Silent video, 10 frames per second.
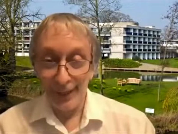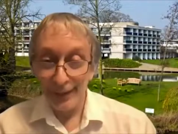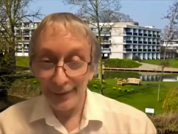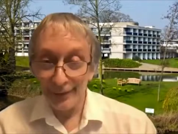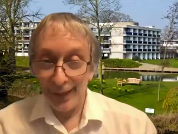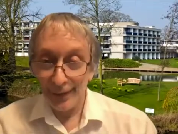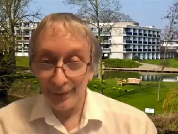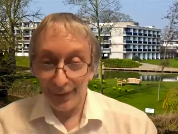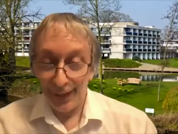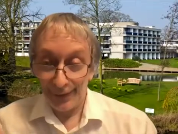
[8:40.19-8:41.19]

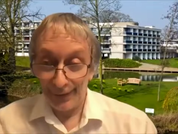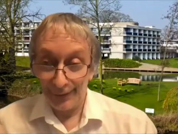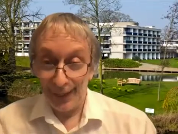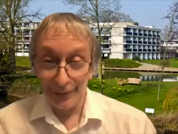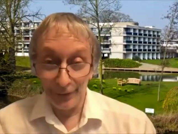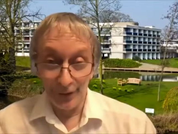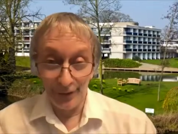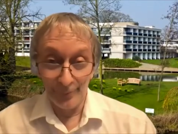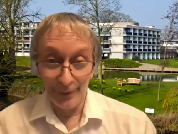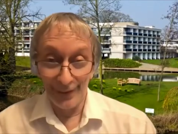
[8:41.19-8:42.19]
that
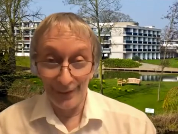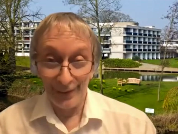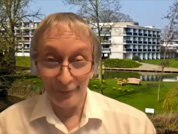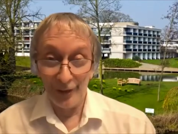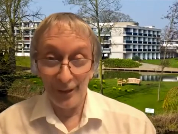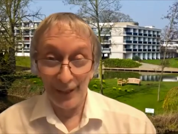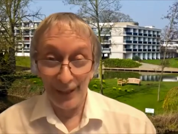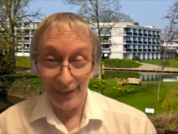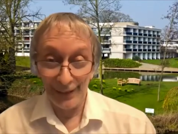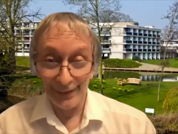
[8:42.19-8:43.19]
algorithm that the sunflower
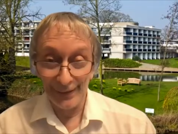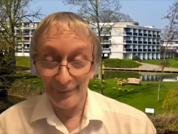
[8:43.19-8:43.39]
has,